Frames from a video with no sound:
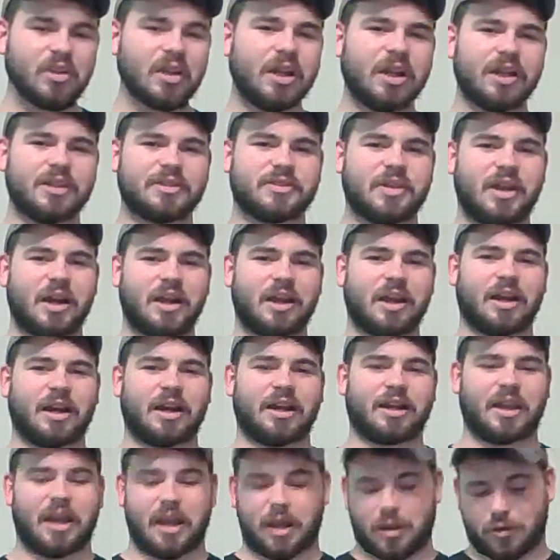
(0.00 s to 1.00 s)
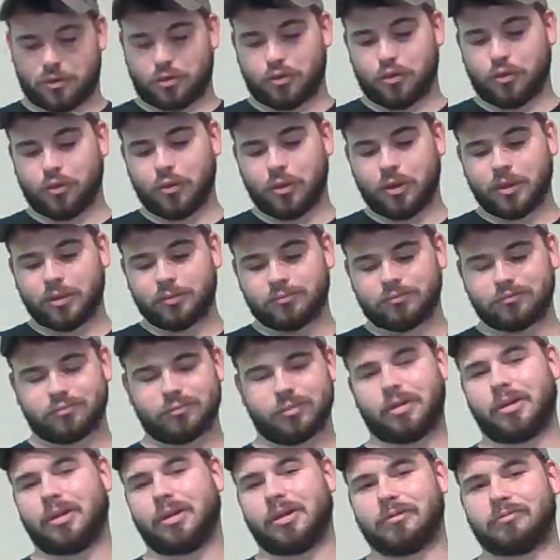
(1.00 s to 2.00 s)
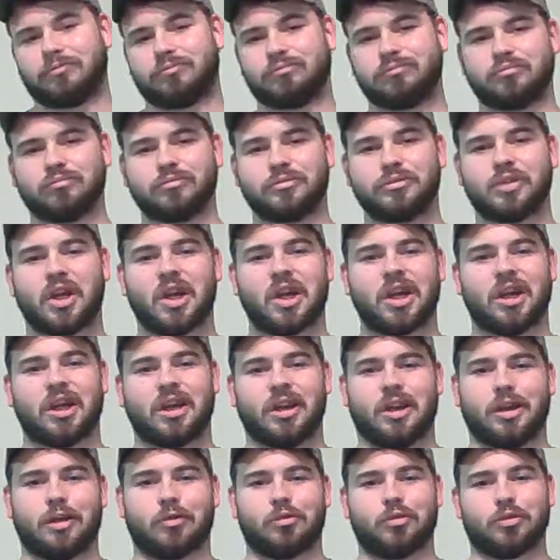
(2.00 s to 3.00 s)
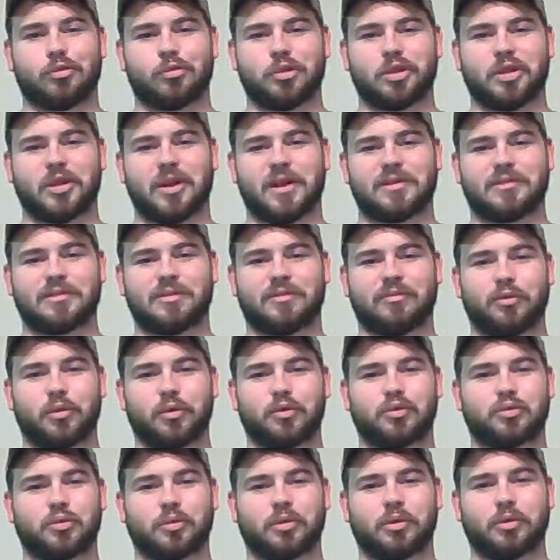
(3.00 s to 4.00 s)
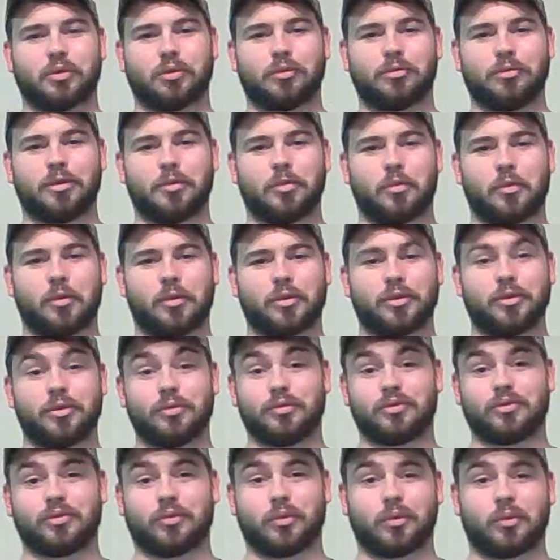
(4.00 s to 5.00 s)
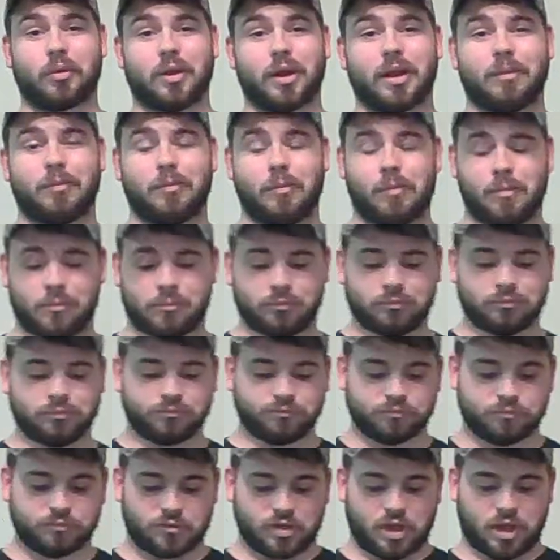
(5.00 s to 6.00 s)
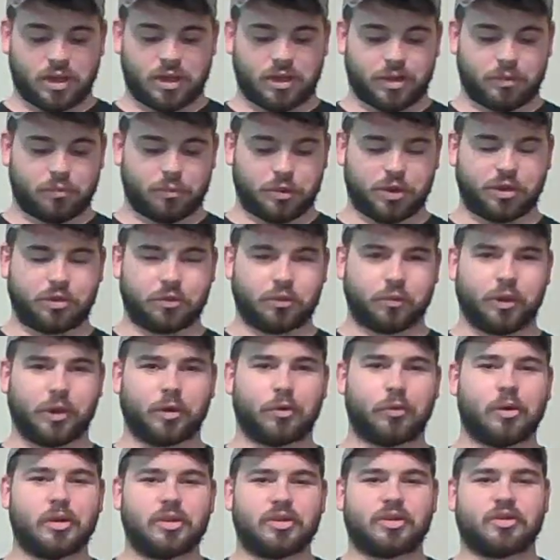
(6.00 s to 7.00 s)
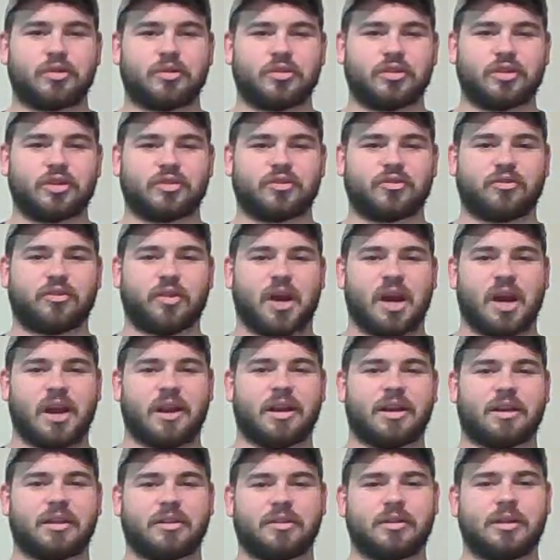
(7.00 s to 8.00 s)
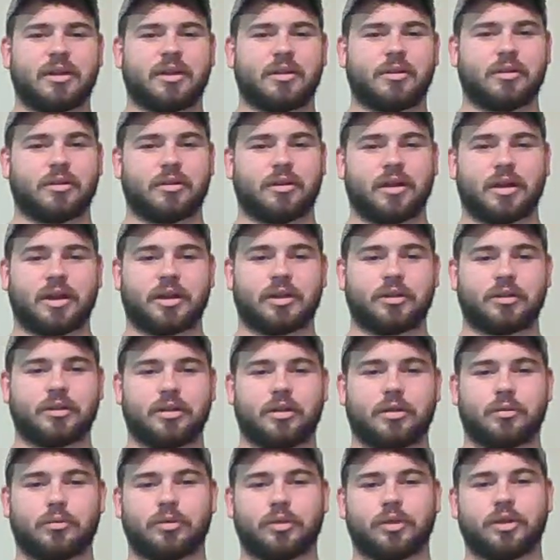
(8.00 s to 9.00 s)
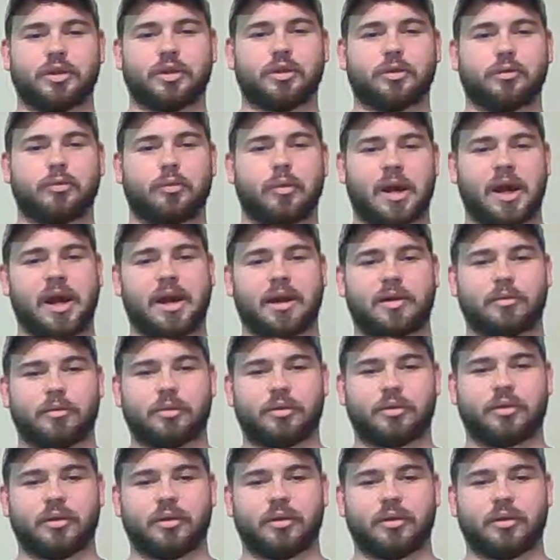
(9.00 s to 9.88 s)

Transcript: it's not like I can't do it, but would have been nice if those were a little bit more useful, right? But the rear ones are just fine. I can get a really good rack